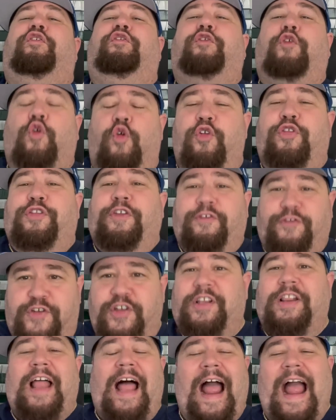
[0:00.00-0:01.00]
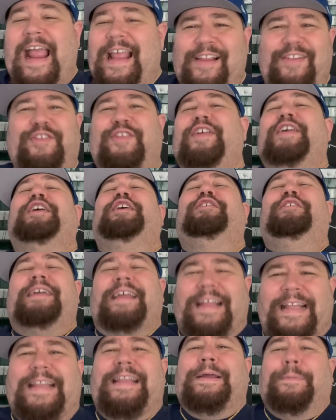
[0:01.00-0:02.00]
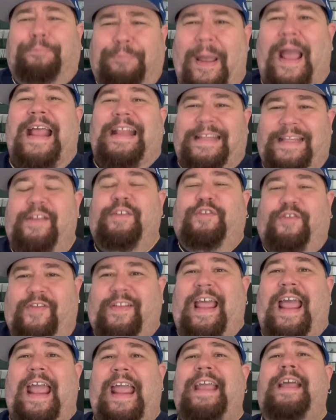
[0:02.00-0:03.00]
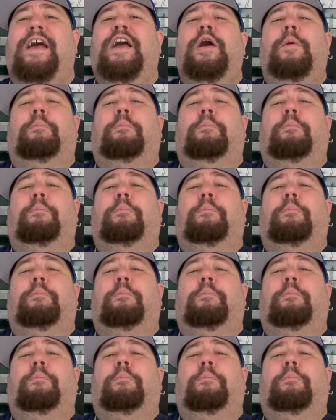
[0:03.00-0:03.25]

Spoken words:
4th of July is here, Independence Day,